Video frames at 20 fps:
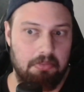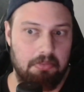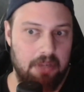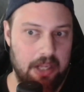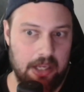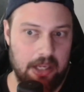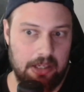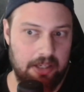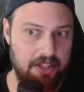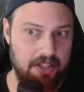
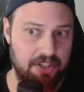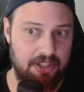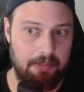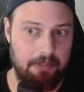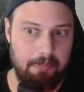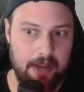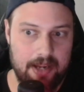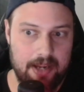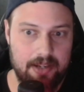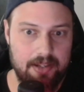It learns the
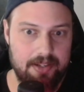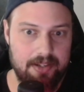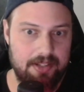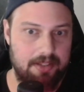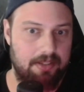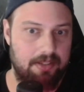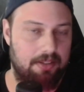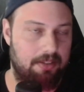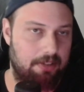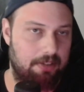
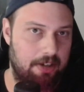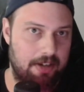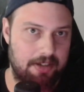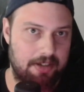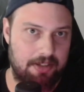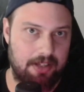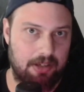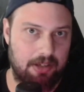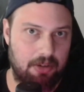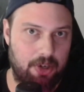patterns,
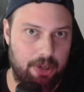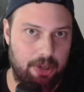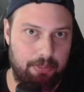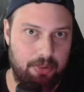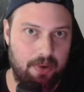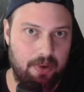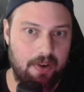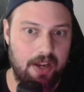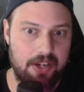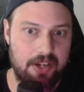learns the chord
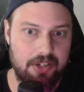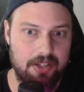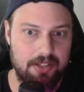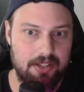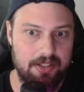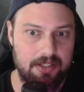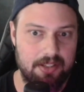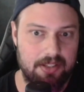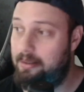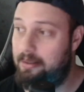
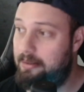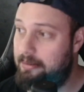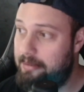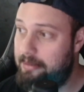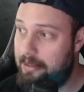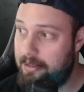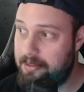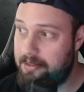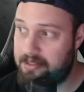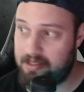progressions,
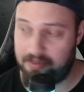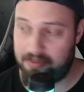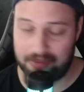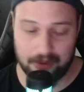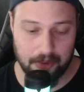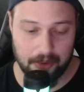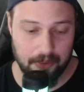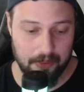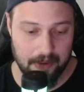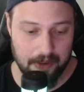learns a
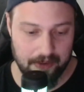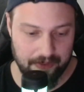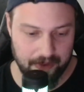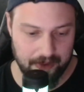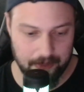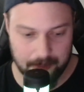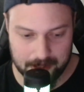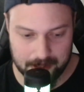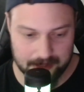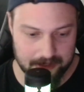few
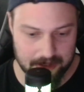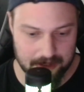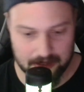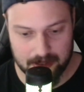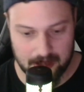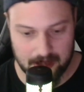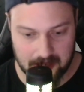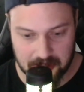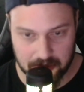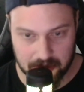rhythmic
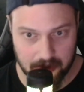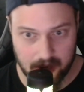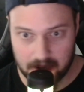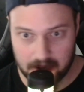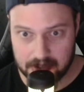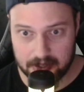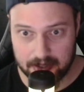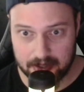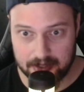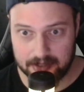
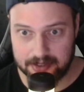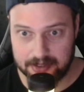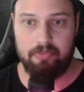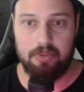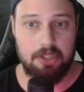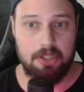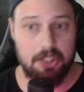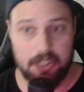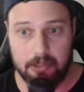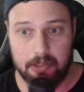structures,
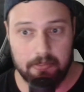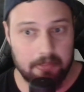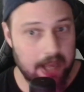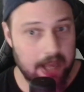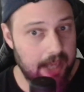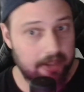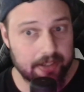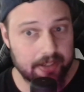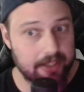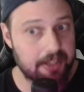some
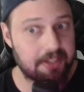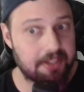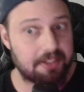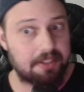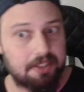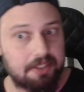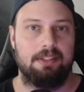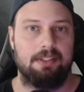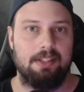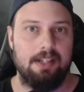
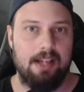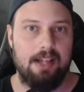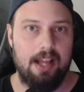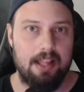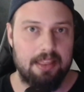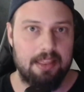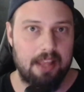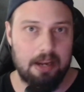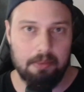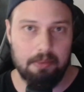melodies,
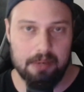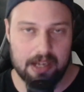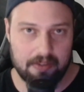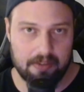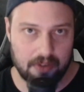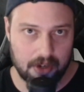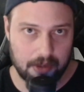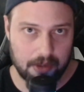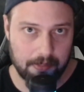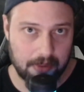and then
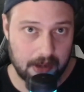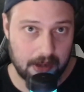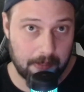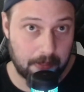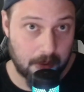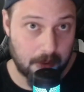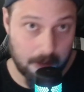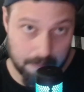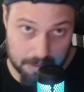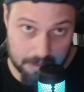whenever you put a
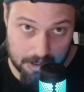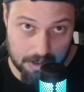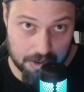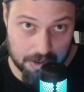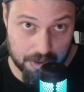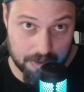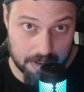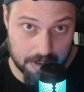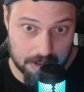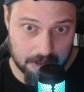prompt
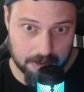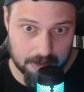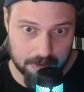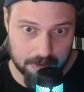into it,